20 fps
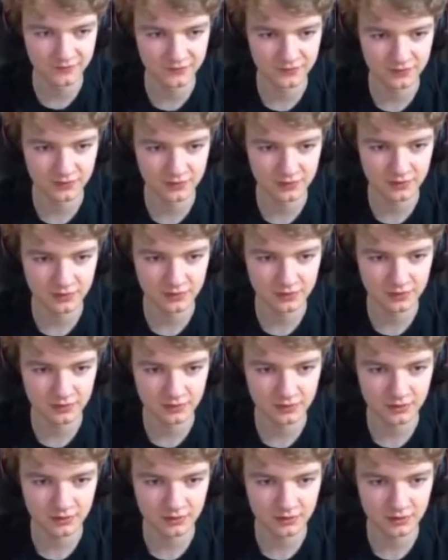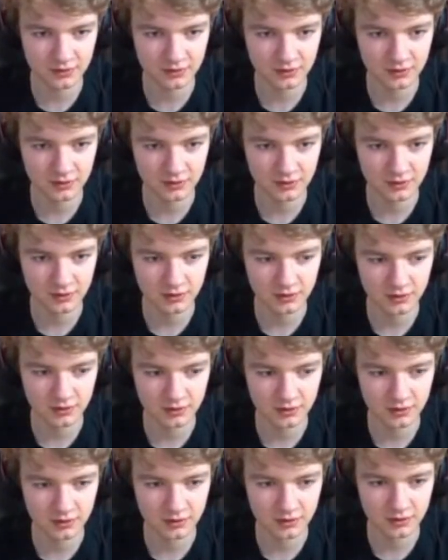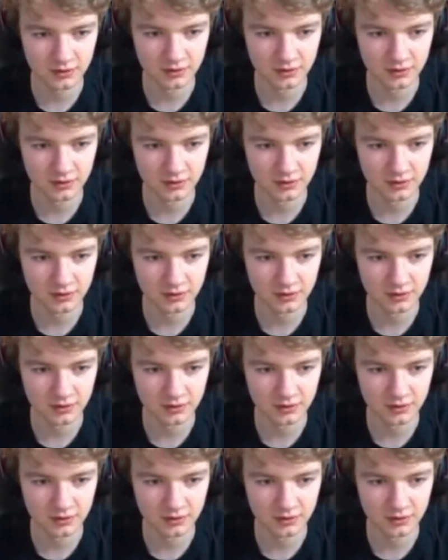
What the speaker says: Nothing is said.